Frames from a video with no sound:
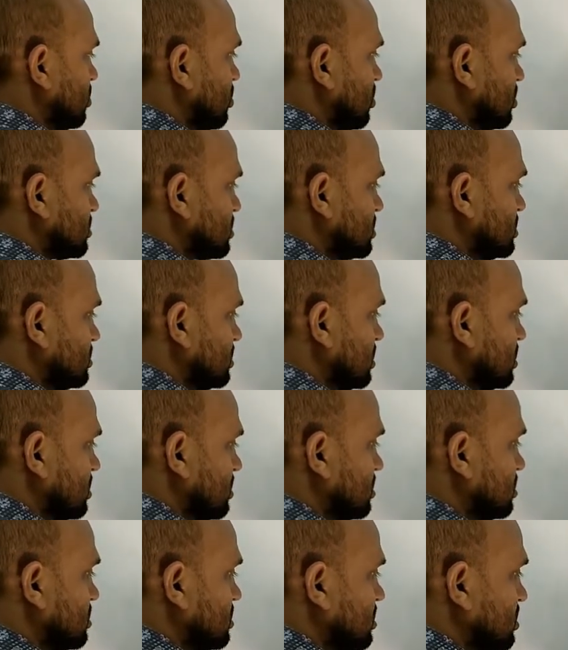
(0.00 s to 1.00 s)

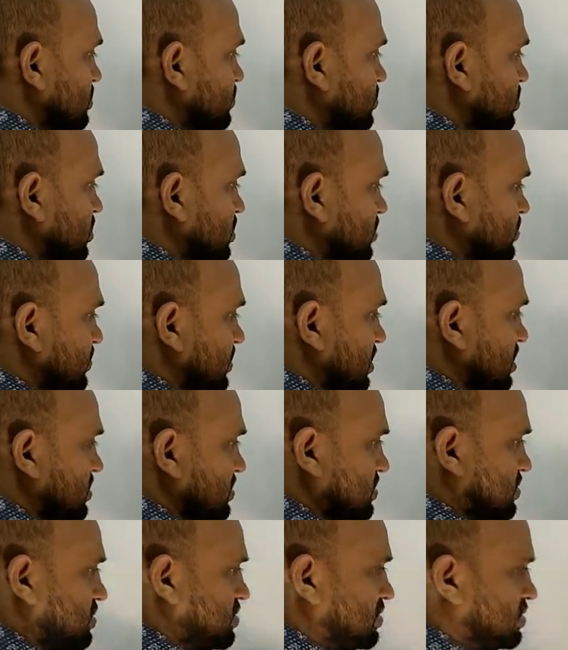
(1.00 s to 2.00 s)
oxygen
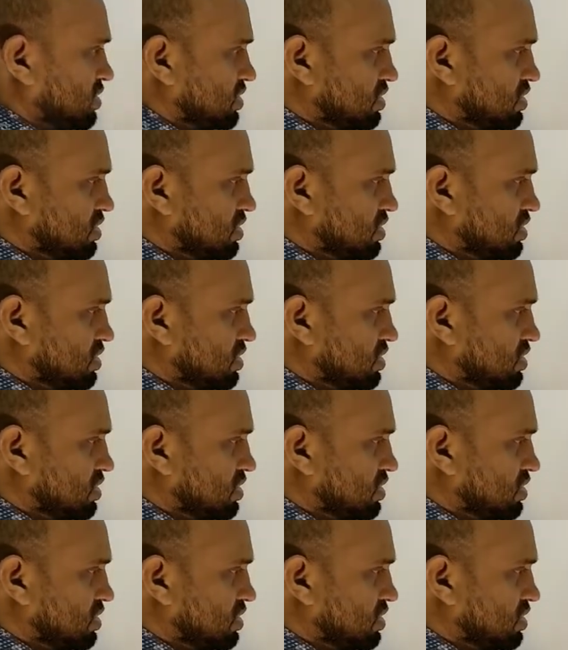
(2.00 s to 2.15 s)
3.5.